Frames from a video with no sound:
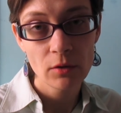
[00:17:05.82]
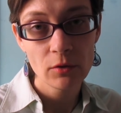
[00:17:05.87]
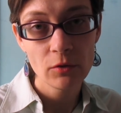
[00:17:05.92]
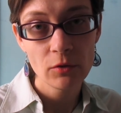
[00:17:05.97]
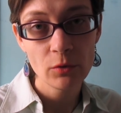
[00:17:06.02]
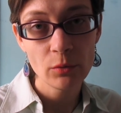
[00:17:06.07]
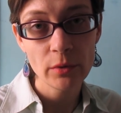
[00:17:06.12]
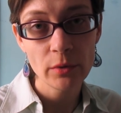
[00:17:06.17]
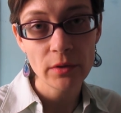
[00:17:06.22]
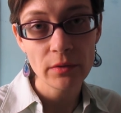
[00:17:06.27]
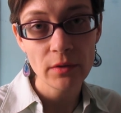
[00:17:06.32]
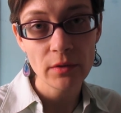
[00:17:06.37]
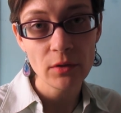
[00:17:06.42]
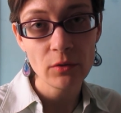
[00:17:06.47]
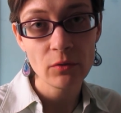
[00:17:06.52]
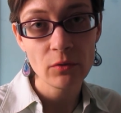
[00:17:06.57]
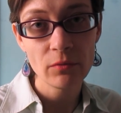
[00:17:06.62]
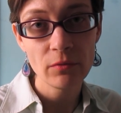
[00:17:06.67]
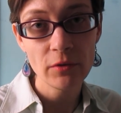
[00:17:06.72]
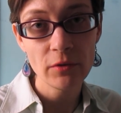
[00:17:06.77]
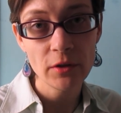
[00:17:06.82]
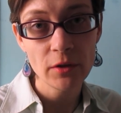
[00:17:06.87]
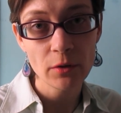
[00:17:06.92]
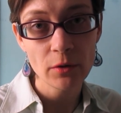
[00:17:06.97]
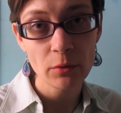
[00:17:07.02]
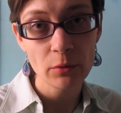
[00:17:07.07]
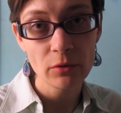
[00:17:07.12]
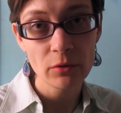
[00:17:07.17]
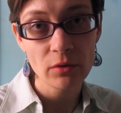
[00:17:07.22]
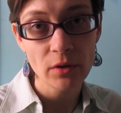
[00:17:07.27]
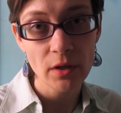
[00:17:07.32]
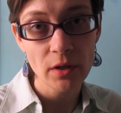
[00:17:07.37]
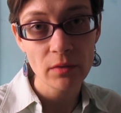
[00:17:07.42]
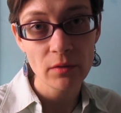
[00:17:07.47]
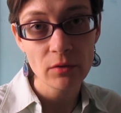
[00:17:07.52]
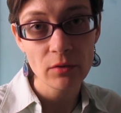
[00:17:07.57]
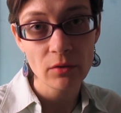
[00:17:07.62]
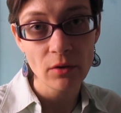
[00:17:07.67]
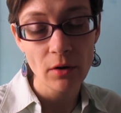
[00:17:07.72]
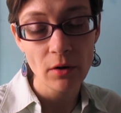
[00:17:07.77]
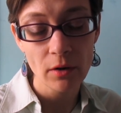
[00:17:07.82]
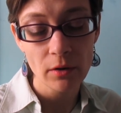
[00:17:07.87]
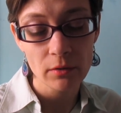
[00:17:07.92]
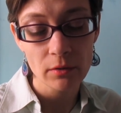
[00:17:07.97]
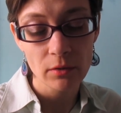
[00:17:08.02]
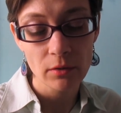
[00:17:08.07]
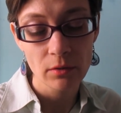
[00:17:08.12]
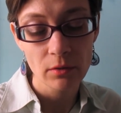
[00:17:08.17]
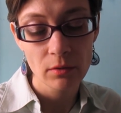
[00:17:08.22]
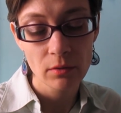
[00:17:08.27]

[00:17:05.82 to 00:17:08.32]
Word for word: doing these videos and this art